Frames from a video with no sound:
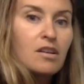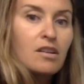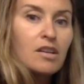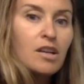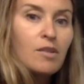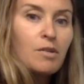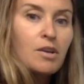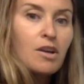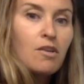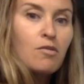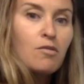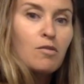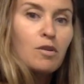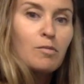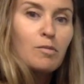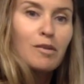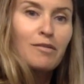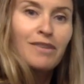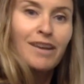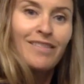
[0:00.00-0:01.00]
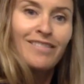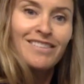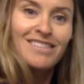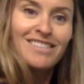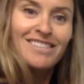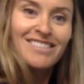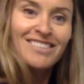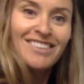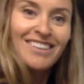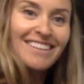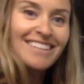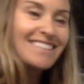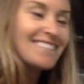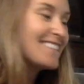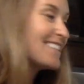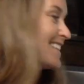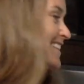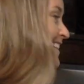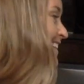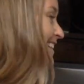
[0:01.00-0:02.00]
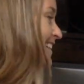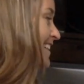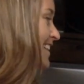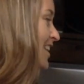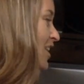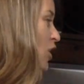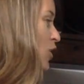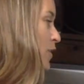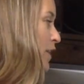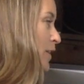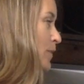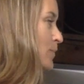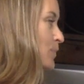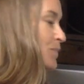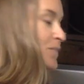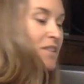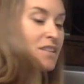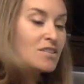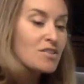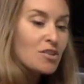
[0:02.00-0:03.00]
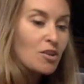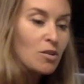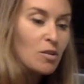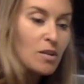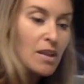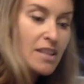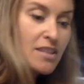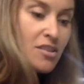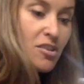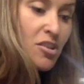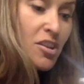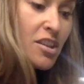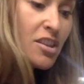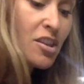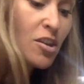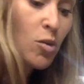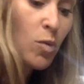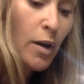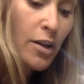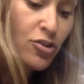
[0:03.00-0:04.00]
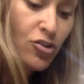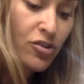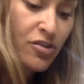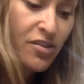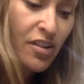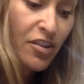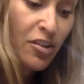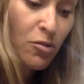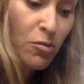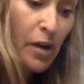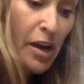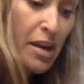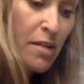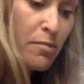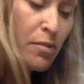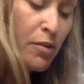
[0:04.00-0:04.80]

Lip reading: There we go, 1.5 inches squared. Okay, so let's look at the questions on the right